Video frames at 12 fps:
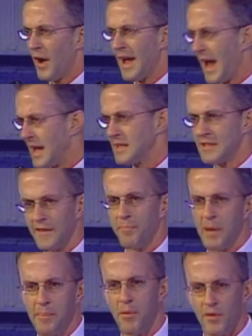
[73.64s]
as if
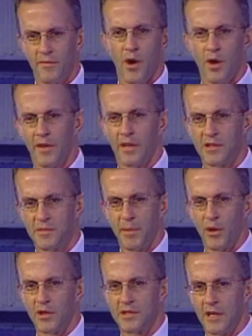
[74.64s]
people involved in
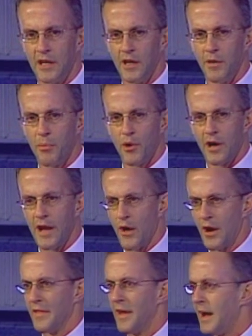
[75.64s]
conspiracy put it out
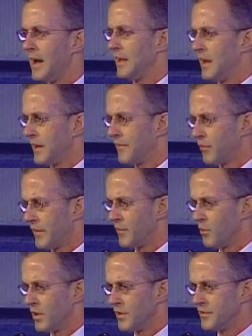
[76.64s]
on the hotline for
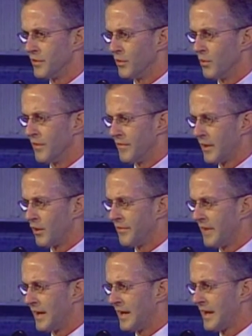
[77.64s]
everyone to
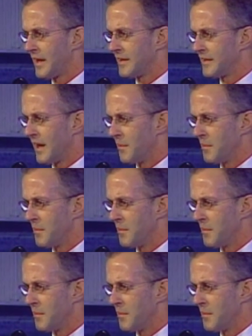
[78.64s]
verify ahead of time.